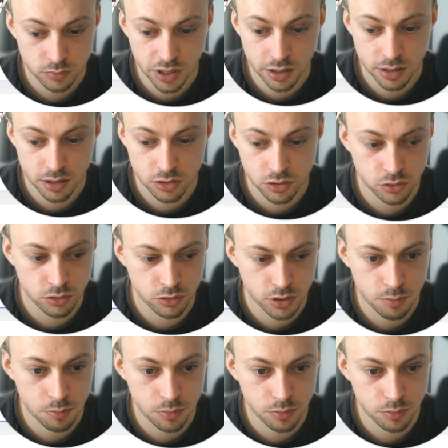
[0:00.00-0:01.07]
I guess
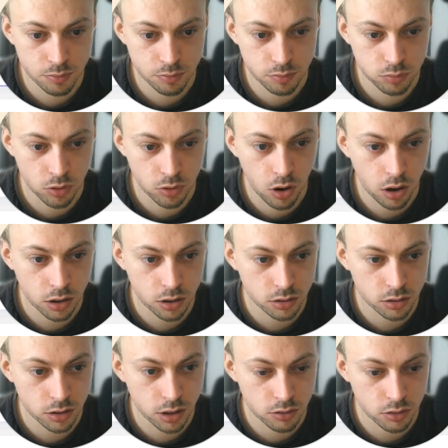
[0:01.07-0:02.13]
strip
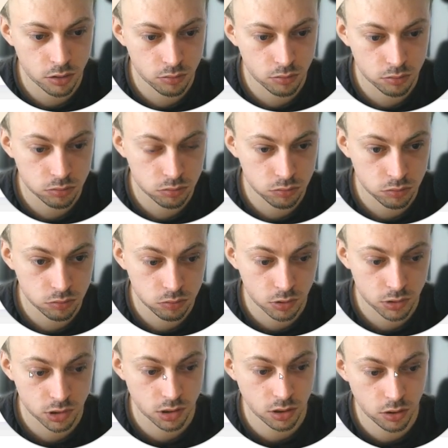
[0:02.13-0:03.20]
block I don't know
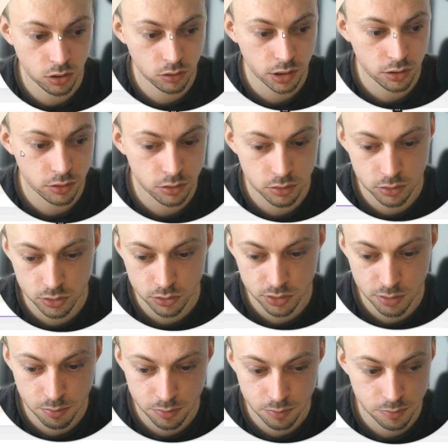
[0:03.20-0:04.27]
what's it called I don't do
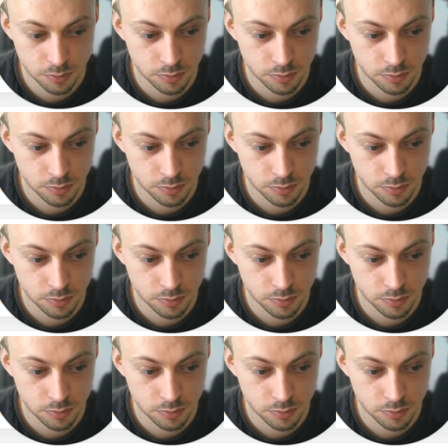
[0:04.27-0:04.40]
strip